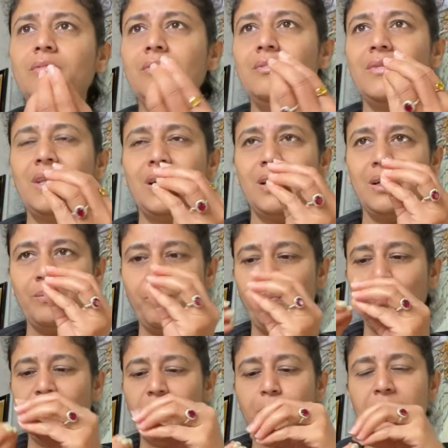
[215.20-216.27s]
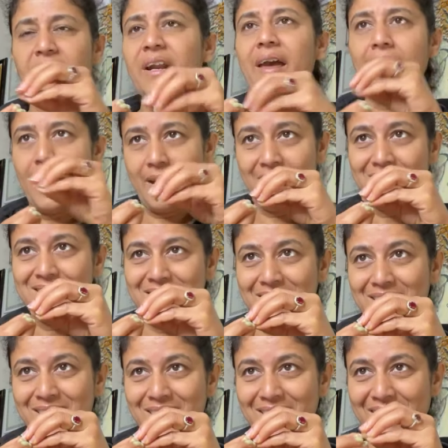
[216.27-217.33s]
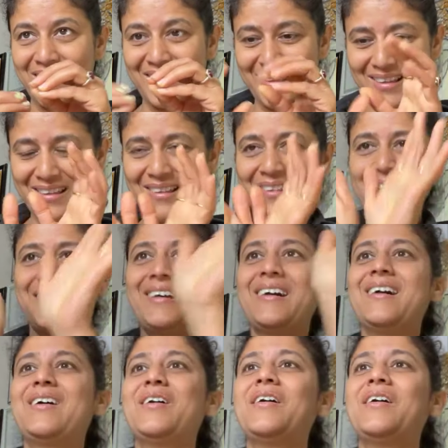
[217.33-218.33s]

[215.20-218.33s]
the bird has the